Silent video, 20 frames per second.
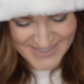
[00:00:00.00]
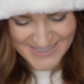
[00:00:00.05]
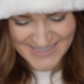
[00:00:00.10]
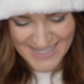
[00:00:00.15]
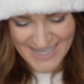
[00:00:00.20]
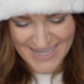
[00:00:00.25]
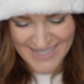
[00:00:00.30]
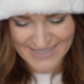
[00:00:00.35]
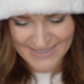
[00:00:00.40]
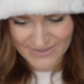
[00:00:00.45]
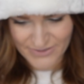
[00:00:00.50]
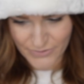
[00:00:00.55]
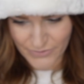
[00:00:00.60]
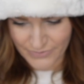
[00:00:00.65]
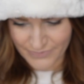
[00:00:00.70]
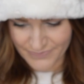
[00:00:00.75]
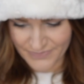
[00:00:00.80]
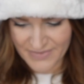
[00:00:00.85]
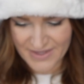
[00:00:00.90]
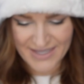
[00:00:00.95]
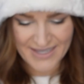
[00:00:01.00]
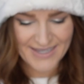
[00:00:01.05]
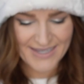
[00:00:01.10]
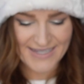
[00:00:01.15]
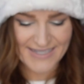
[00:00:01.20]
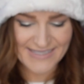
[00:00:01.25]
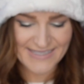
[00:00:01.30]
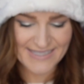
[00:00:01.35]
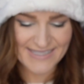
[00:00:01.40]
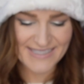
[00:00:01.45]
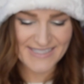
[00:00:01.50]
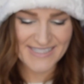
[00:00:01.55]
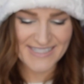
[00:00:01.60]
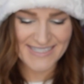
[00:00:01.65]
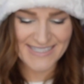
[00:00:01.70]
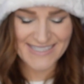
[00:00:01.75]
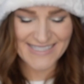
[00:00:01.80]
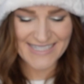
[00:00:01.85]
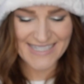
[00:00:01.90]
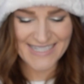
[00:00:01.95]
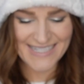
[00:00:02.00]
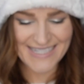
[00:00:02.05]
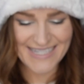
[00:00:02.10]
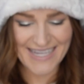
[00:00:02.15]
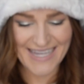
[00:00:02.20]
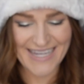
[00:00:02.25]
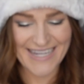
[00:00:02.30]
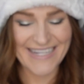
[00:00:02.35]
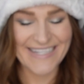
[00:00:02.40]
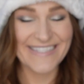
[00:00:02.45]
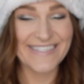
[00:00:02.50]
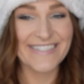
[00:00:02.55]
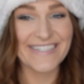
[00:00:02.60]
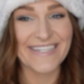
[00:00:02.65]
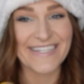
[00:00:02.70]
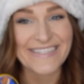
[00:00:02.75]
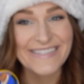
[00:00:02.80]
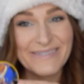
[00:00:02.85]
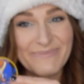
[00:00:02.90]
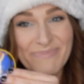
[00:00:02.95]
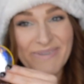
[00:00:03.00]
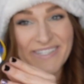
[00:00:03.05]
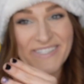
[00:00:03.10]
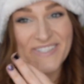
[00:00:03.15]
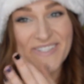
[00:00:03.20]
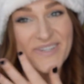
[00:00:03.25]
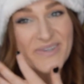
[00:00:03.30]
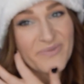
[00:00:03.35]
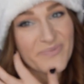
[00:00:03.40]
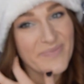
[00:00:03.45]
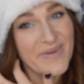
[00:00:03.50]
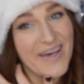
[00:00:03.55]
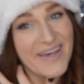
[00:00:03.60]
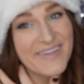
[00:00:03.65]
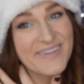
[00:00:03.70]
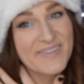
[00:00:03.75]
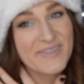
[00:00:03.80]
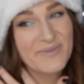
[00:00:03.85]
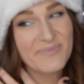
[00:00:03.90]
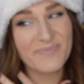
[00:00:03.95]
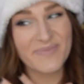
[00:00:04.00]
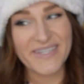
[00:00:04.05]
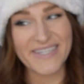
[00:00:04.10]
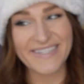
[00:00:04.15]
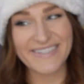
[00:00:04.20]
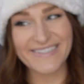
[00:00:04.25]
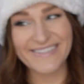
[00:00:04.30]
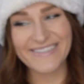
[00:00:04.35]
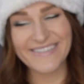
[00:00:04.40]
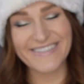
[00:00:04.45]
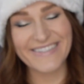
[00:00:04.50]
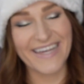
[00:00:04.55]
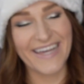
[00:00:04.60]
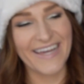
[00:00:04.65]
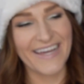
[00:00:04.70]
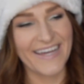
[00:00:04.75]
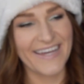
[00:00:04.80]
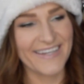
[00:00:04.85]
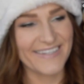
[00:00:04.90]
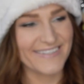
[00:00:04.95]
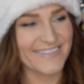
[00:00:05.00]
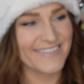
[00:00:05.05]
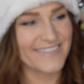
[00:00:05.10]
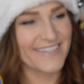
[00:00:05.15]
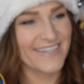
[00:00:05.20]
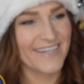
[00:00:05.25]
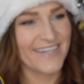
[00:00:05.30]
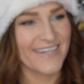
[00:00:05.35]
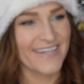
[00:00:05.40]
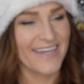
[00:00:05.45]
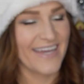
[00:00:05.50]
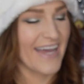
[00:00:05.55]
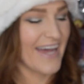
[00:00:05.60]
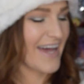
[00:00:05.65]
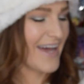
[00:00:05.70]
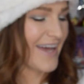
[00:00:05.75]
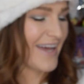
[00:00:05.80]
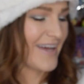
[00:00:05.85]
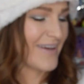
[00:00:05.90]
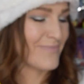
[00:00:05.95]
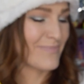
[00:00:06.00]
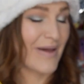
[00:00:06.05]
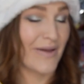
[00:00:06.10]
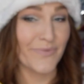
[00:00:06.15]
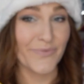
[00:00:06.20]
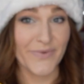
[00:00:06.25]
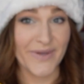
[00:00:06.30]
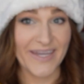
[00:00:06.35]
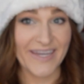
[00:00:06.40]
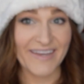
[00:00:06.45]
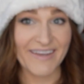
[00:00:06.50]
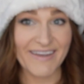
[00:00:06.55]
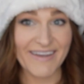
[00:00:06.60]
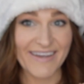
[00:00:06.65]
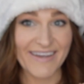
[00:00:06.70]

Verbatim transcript: it says, it says just engaged and it's a picture of Belle and the Beast and my ring